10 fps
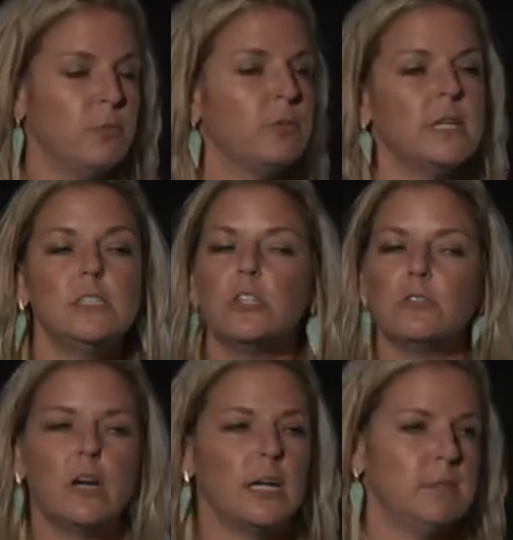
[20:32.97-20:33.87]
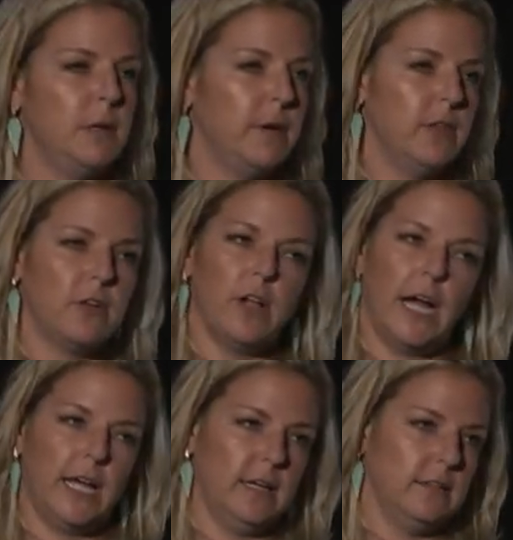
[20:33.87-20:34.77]
Please don't talk to me about the
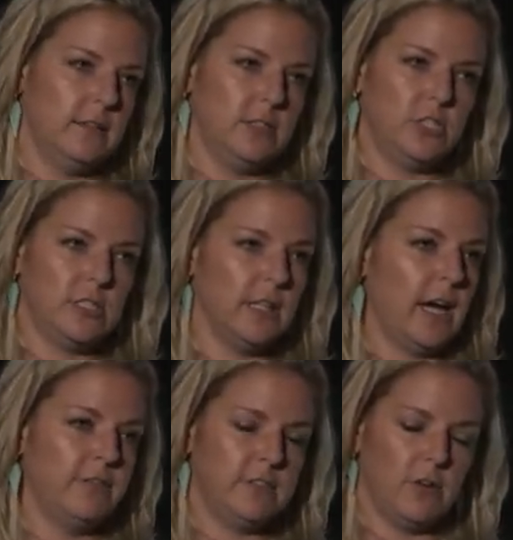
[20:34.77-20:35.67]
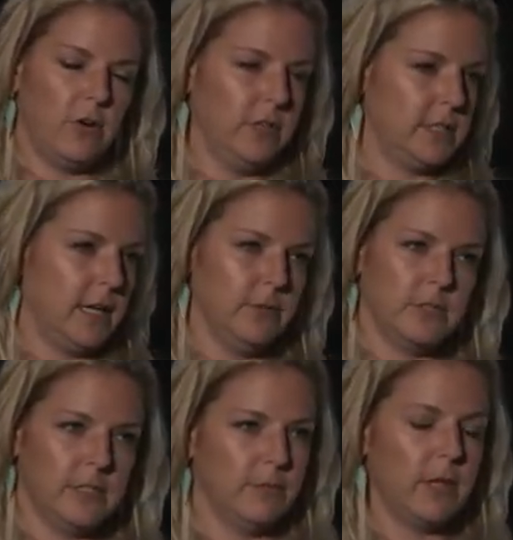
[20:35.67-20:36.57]
client that just left all the towels in the,